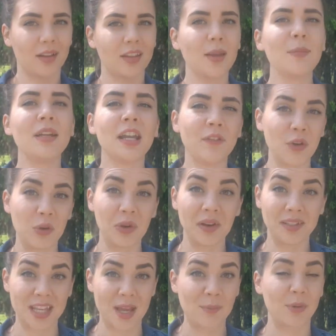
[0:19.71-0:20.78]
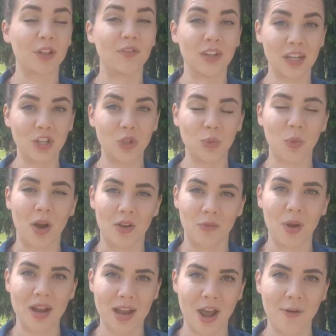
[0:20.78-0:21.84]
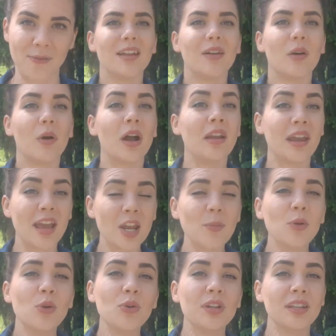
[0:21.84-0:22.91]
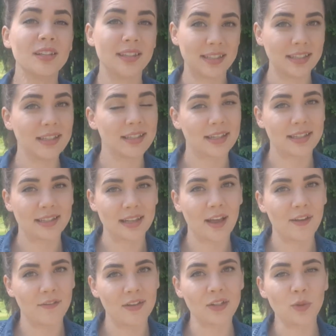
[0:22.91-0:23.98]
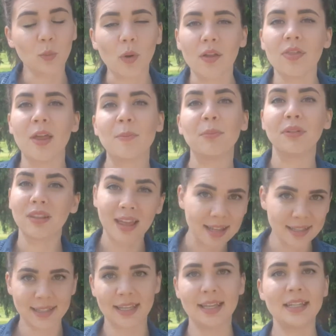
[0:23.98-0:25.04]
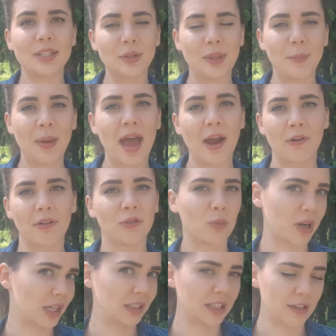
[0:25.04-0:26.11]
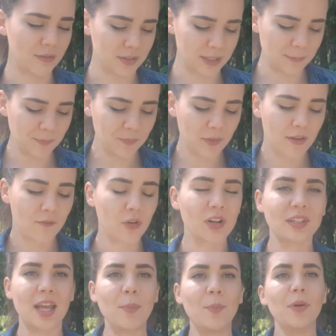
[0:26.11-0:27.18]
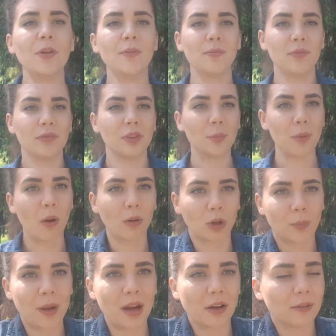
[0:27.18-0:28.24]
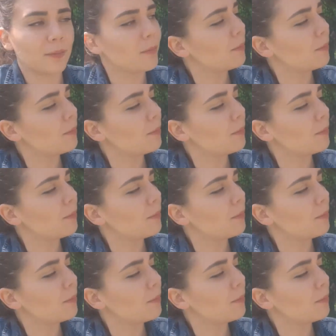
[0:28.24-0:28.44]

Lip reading: Let me give you an example of each one right now. An animal who conceals itself is one that blends into the background where it lives. For example, the polar bear.